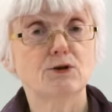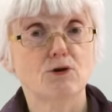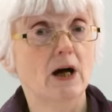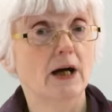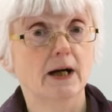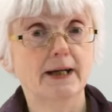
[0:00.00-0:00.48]

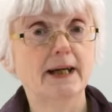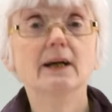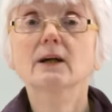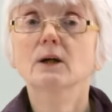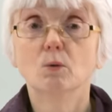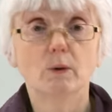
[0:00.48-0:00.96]
dry
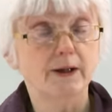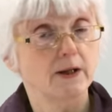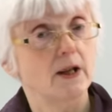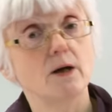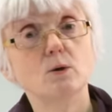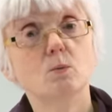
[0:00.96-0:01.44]
with
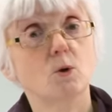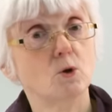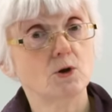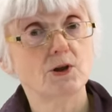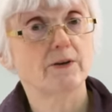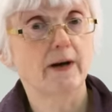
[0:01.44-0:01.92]
no
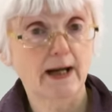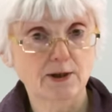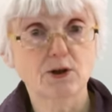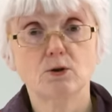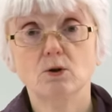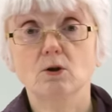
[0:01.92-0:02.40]
water
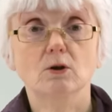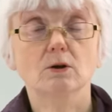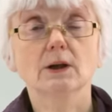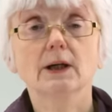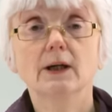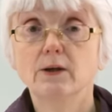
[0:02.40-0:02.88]
at
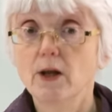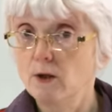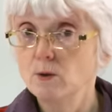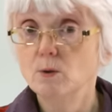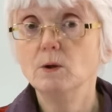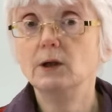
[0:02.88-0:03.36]
all,
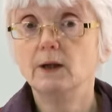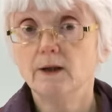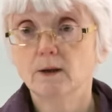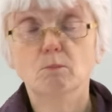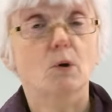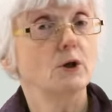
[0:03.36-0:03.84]
no
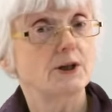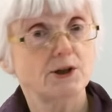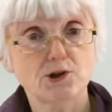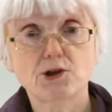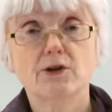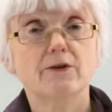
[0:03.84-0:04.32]

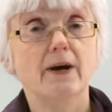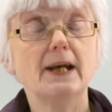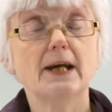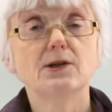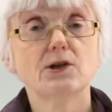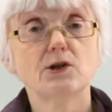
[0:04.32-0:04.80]
moisture
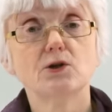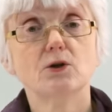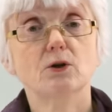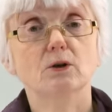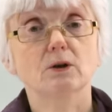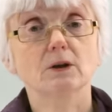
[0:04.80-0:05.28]
in it at
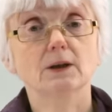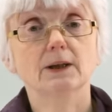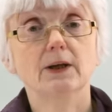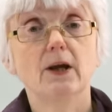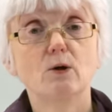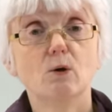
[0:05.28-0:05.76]
all,
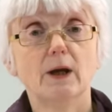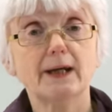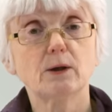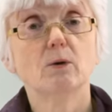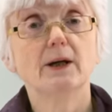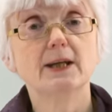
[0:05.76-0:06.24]
no
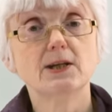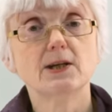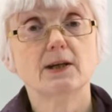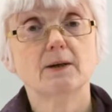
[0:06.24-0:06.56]
liquid.